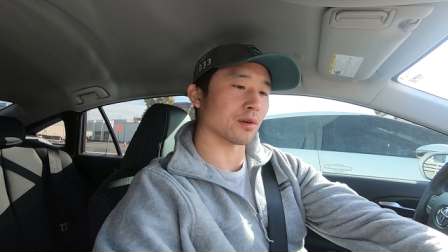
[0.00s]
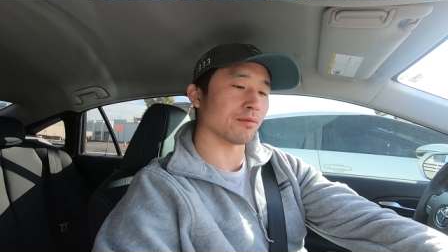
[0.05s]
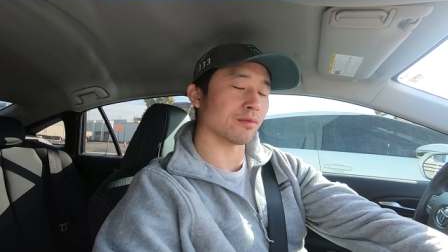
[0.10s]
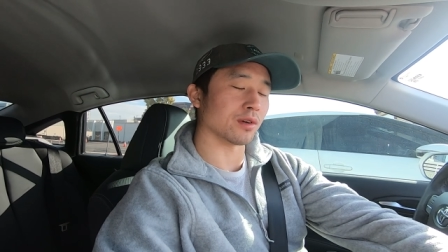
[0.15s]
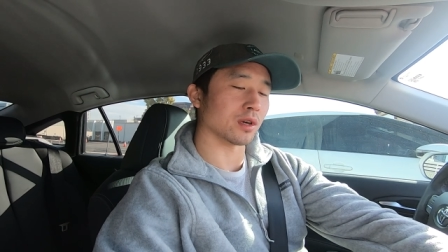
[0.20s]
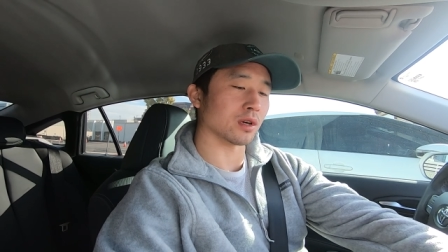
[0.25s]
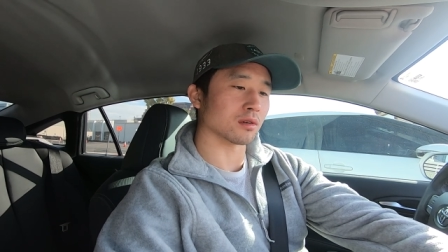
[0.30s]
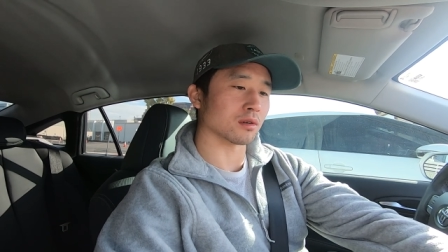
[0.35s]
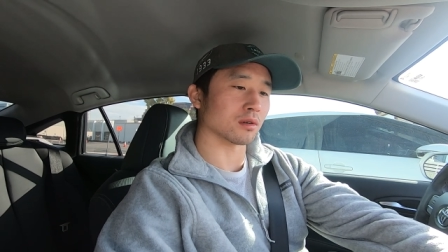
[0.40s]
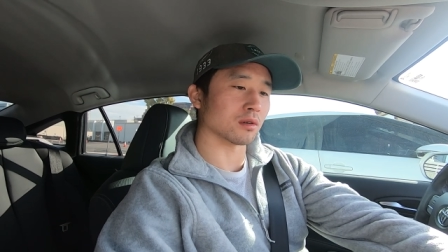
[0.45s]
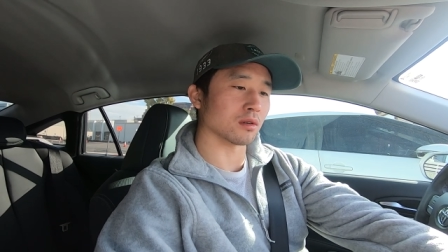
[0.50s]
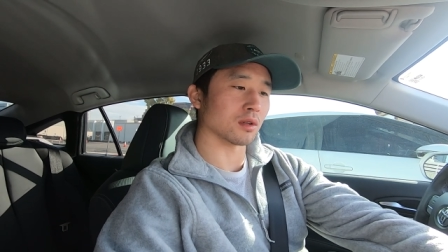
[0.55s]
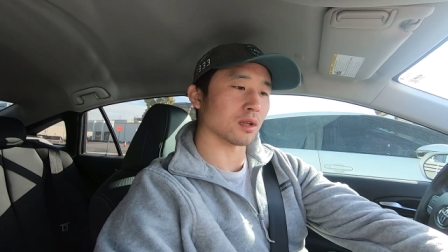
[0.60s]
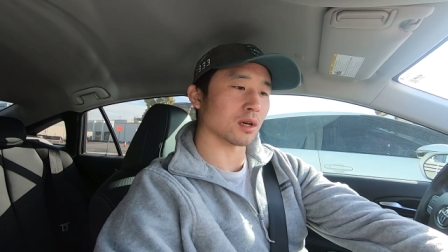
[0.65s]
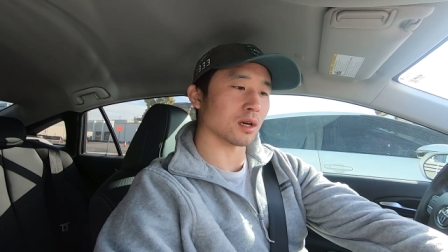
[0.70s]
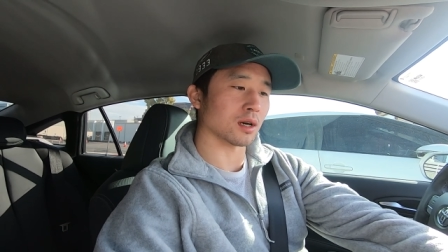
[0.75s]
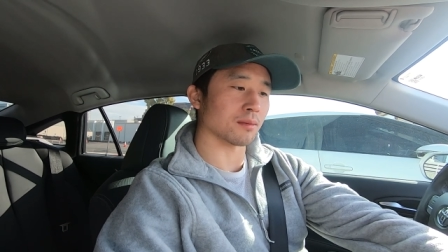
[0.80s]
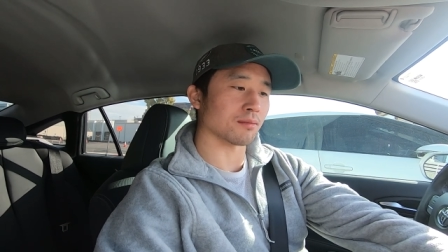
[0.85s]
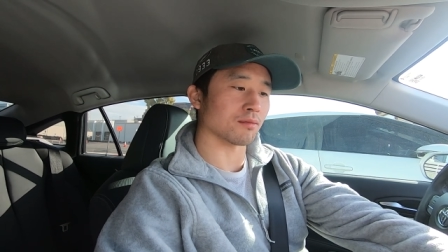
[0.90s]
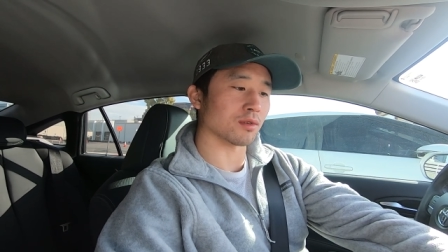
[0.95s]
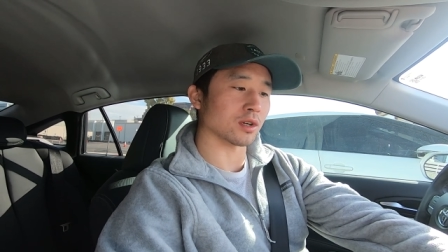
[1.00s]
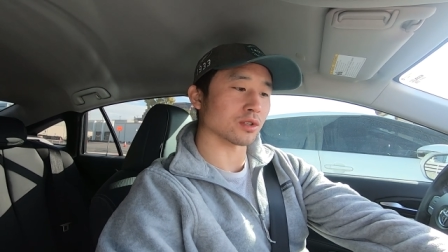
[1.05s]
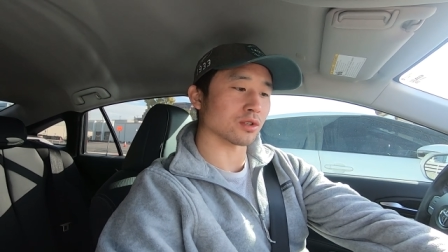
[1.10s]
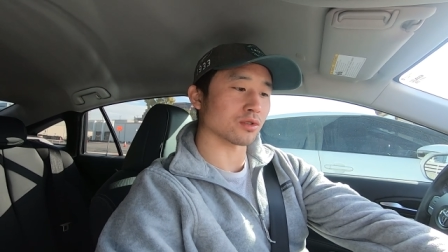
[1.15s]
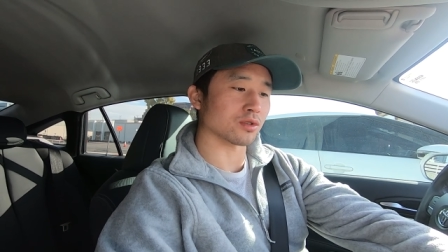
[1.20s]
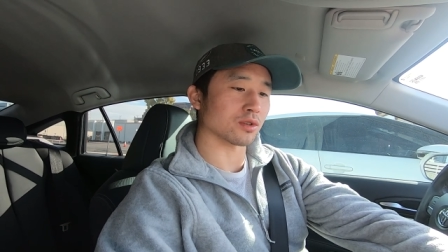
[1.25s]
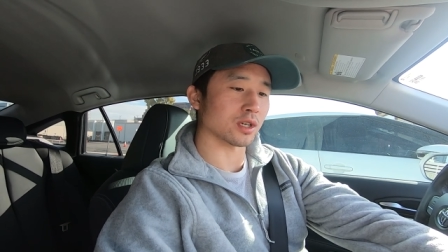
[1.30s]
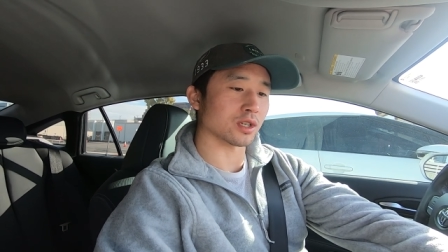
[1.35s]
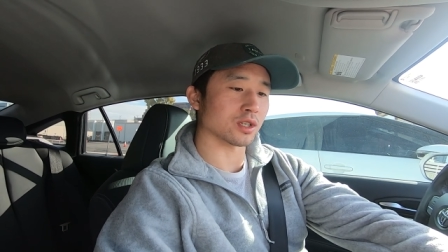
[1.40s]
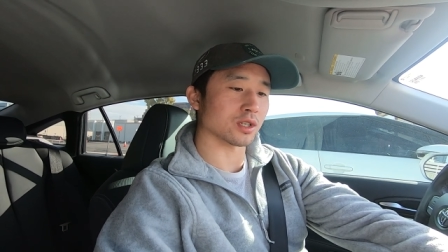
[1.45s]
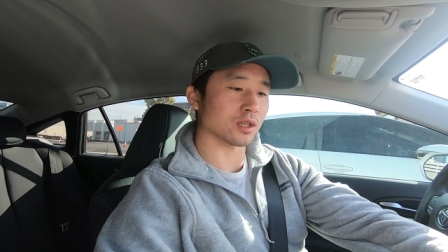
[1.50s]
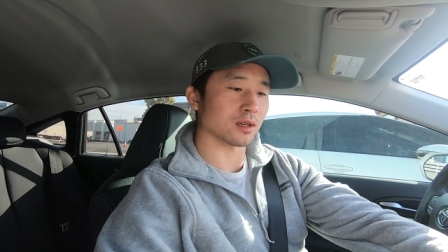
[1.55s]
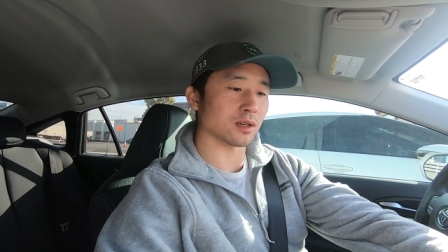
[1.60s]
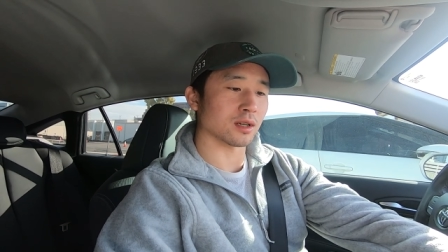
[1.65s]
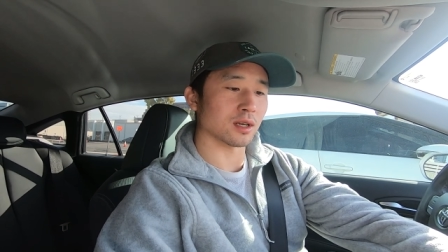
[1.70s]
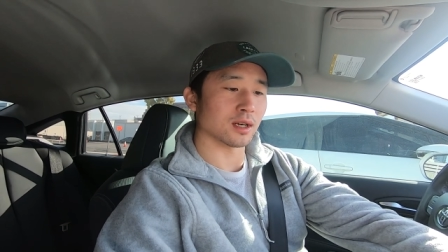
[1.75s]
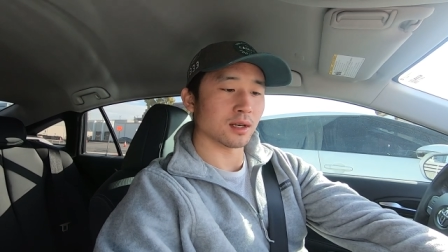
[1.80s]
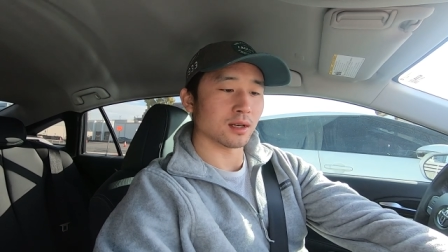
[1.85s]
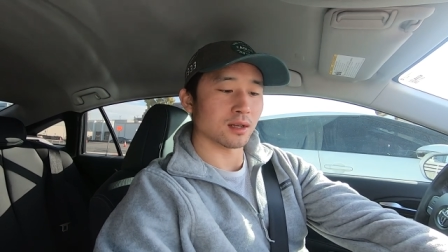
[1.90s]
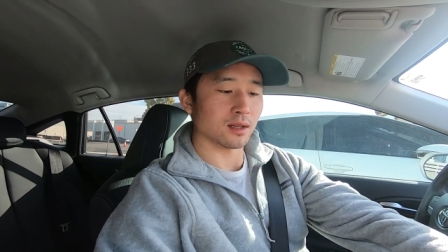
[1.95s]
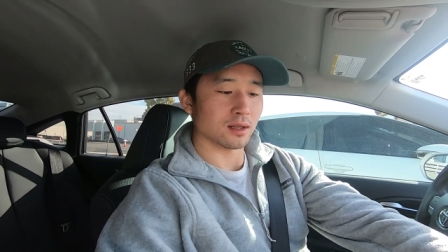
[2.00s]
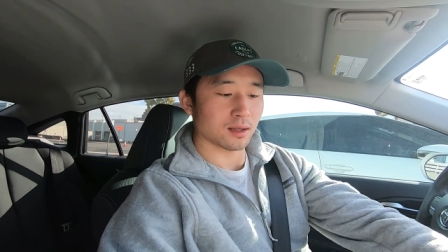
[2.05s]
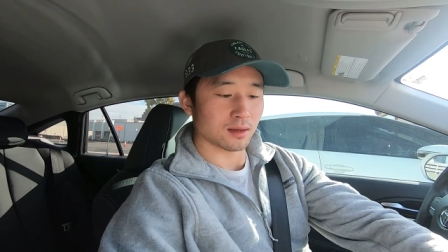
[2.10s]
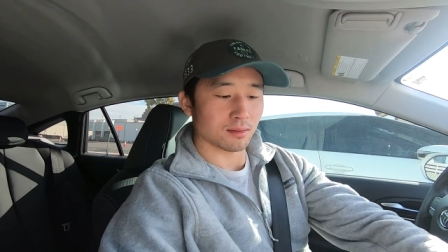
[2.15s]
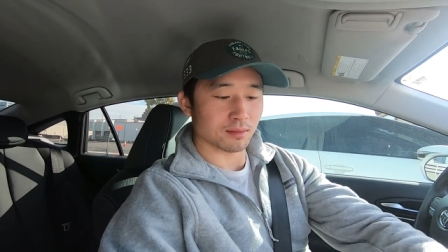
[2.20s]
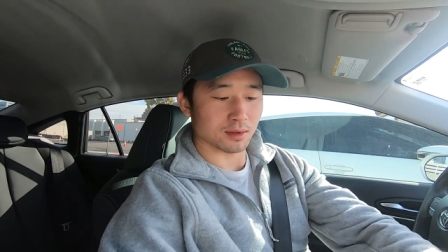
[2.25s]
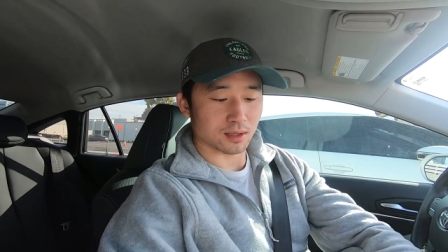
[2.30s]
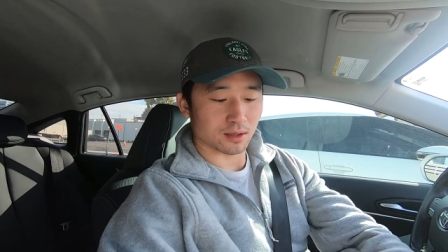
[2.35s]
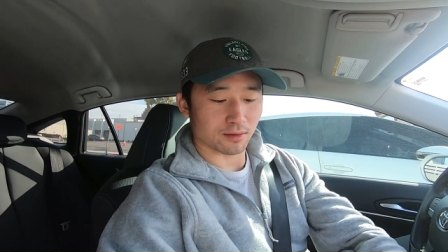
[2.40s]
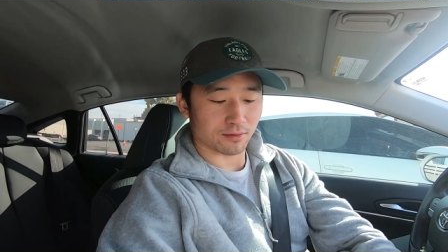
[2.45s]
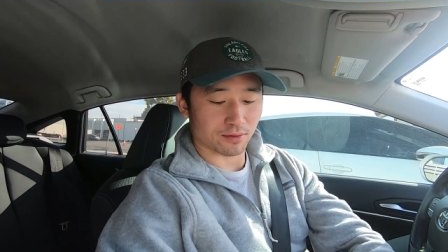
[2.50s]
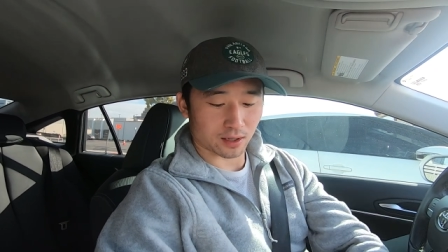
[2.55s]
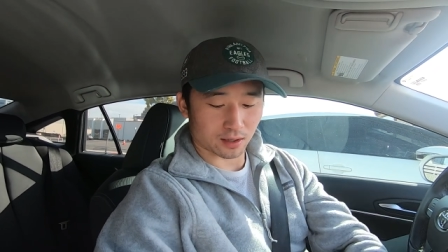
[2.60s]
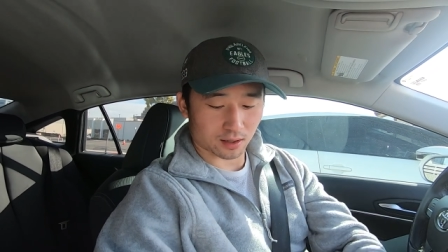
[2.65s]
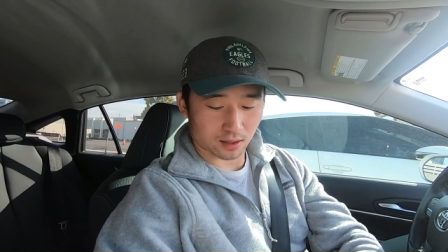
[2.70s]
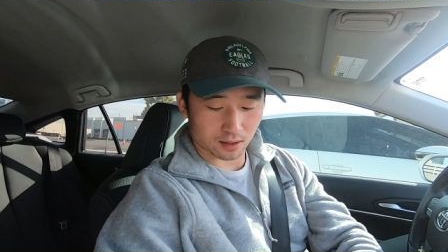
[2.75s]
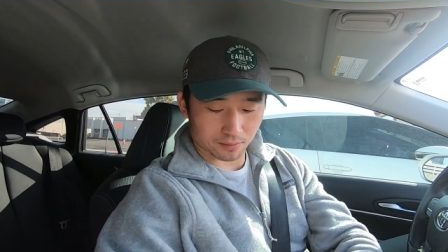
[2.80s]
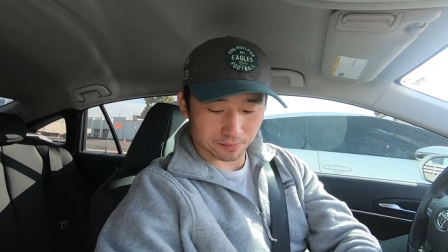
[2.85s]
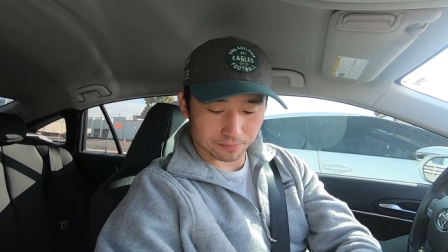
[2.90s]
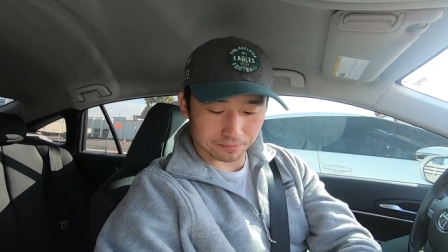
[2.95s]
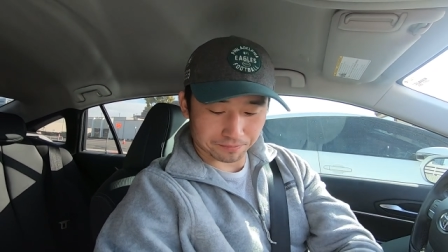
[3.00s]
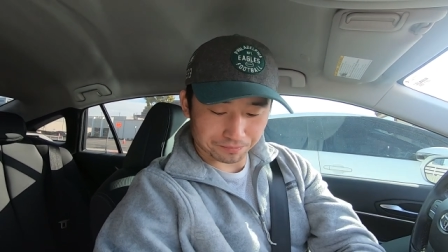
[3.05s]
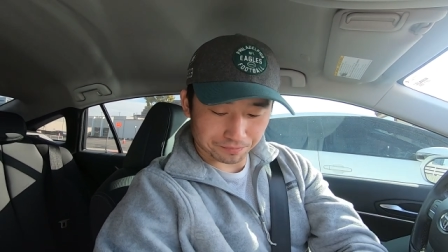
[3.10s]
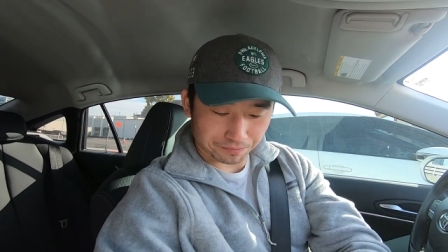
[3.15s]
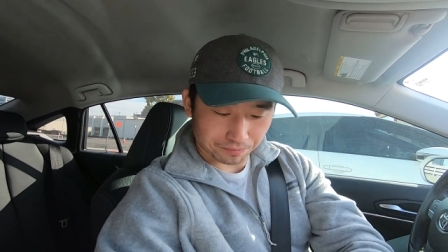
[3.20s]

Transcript: vehicle registration. Let me see if I can.